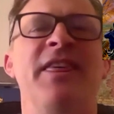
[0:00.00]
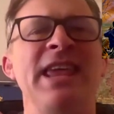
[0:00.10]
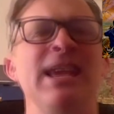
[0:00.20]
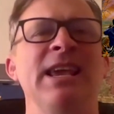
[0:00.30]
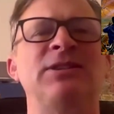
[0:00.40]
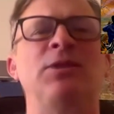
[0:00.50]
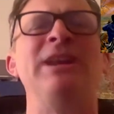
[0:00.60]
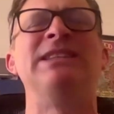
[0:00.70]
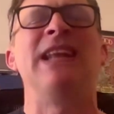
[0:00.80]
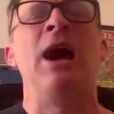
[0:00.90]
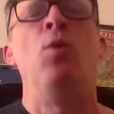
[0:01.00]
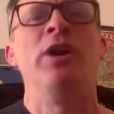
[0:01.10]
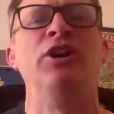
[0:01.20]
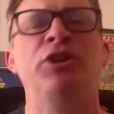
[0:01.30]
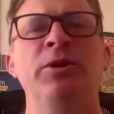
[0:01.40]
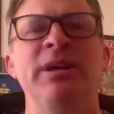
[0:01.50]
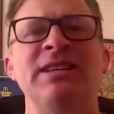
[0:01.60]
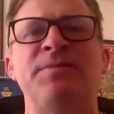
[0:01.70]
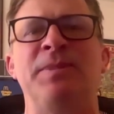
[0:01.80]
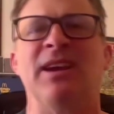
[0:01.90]
The thing is, the reason I want to do
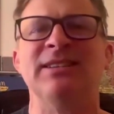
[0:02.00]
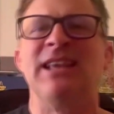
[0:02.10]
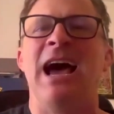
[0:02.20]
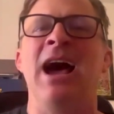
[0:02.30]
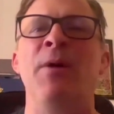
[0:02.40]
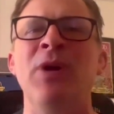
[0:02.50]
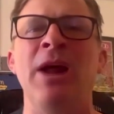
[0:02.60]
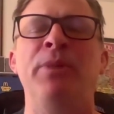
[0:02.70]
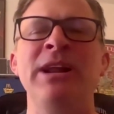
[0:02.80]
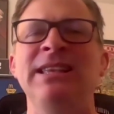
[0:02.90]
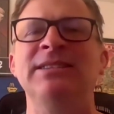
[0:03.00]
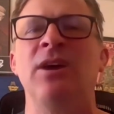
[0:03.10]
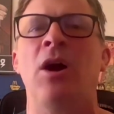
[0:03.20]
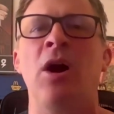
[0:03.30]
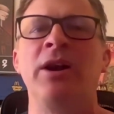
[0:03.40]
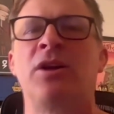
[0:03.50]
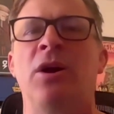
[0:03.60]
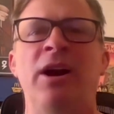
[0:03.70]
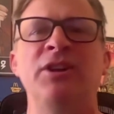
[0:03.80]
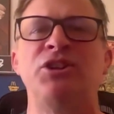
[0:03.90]
this, because when I bring these art
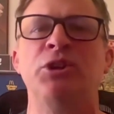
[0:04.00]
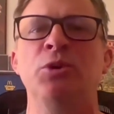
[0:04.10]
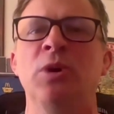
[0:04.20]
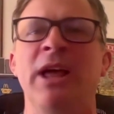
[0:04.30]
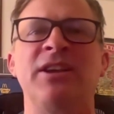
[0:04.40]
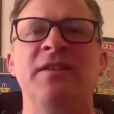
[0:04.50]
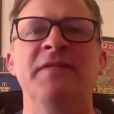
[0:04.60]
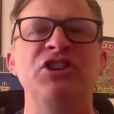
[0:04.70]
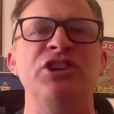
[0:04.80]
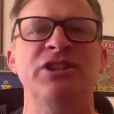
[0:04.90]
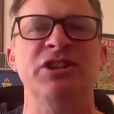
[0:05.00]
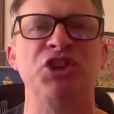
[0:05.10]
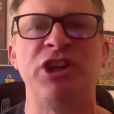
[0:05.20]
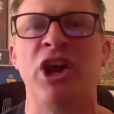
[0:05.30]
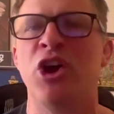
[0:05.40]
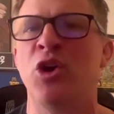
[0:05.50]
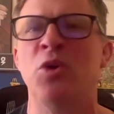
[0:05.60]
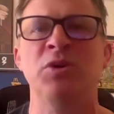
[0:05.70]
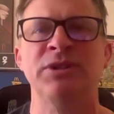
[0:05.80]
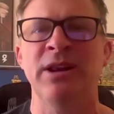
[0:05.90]
cards to like conventions and
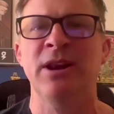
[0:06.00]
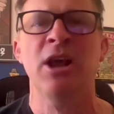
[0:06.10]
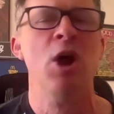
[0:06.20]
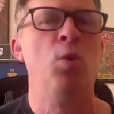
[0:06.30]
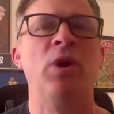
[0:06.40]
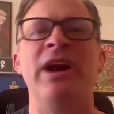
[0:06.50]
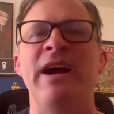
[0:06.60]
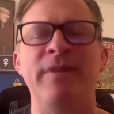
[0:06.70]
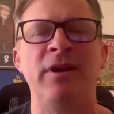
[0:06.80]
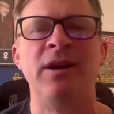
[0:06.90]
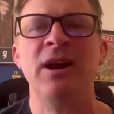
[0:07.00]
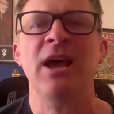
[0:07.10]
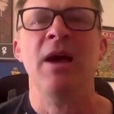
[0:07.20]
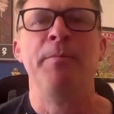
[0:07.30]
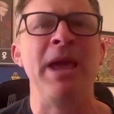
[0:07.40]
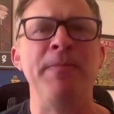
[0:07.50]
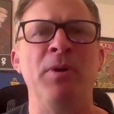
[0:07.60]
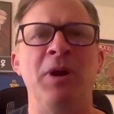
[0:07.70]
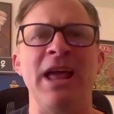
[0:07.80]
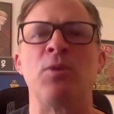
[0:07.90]
shows and wherever, people
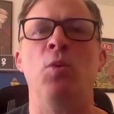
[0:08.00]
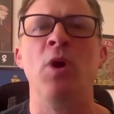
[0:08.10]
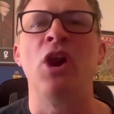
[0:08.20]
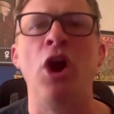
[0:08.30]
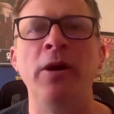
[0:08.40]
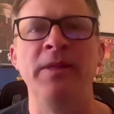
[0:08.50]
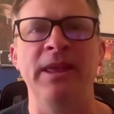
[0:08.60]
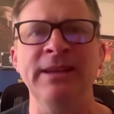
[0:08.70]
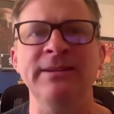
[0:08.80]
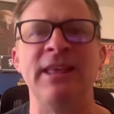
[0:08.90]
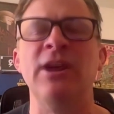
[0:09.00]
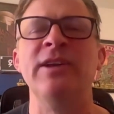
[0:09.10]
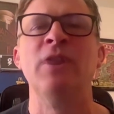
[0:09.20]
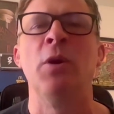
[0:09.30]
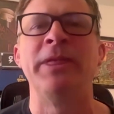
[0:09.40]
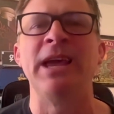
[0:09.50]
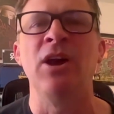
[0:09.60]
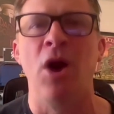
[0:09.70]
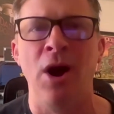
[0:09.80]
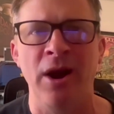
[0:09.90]
are like, what are these? They don't even know what they
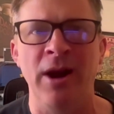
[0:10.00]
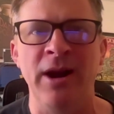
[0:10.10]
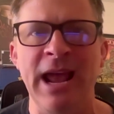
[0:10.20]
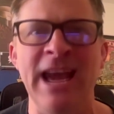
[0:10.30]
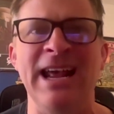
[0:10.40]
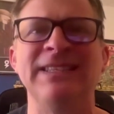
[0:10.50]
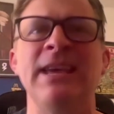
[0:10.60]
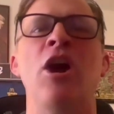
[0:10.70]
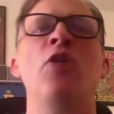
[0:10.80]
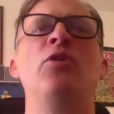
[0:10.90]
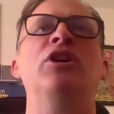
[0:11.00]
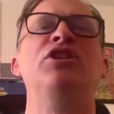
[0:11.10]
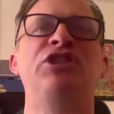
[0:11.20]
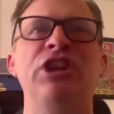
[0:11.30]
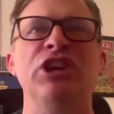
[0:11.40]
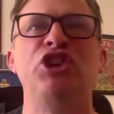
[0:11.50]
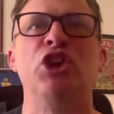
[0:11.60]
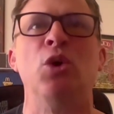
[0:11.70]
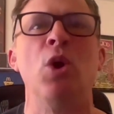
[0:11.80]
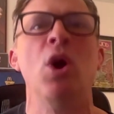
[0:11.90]
are. And I say, oh, they're
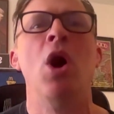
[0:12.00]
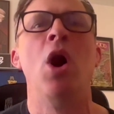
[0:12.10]
digital